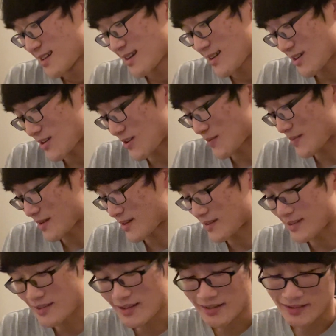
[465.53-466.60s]
oh
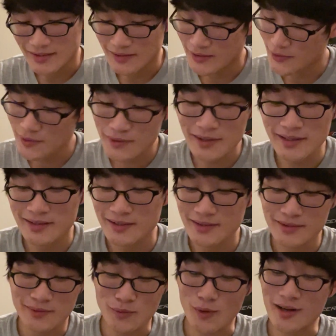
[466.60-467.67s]
man, like there was like
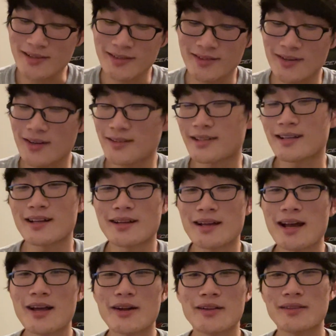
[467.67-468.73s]
this one song that
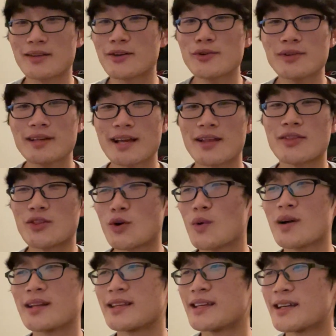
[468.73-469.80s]
I literally had no
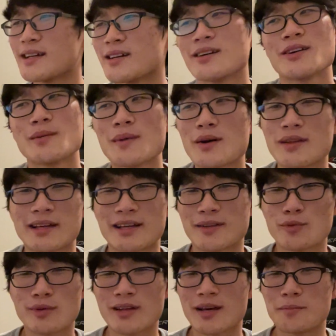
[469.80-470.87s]
idea about. Like it
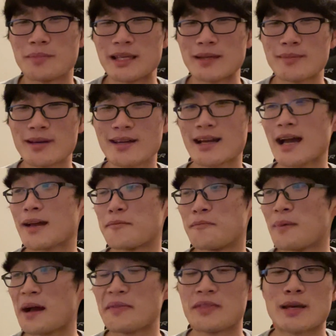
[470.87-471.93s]
was Habibe.
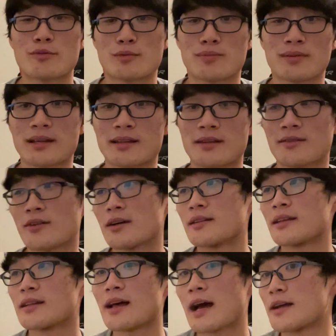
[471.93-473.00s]
I never played that song, and
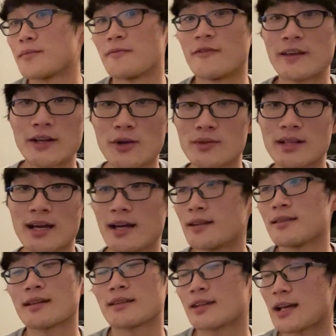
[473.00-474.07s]
then I vetoed that,
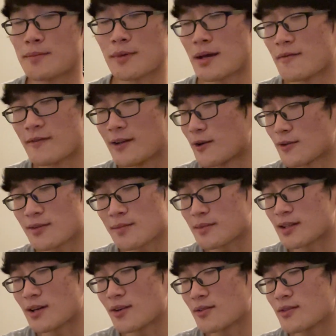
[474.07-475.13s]
and like Nightman vetoed
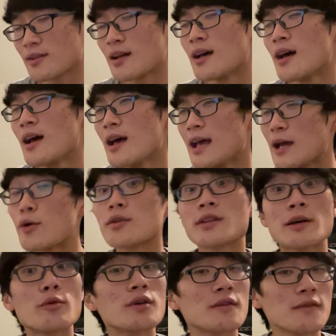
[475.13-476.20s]
something else. It
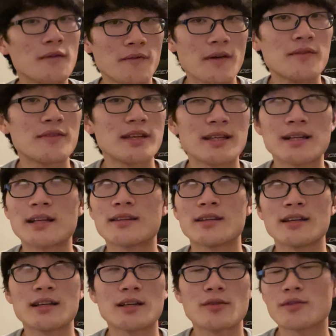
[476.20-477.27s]
was a 15, I
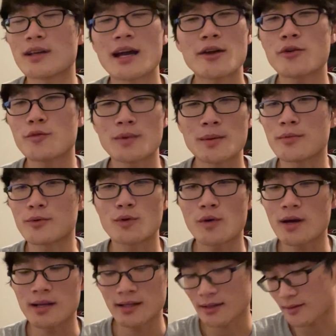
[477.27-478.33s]
think. It was like, I don't remember
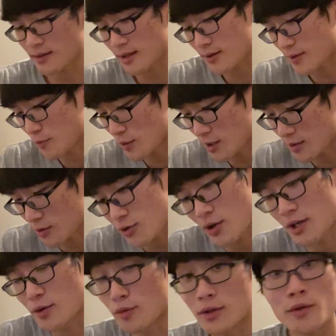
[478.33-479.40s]
quite exactly what
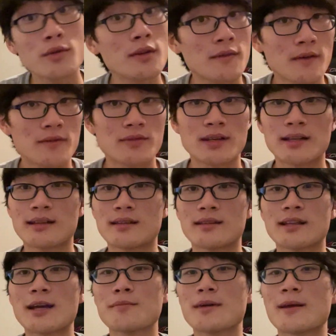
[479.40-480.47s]
chart it was. It was a 15, and then
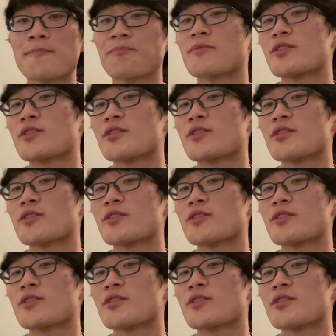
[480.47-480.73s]
Nightman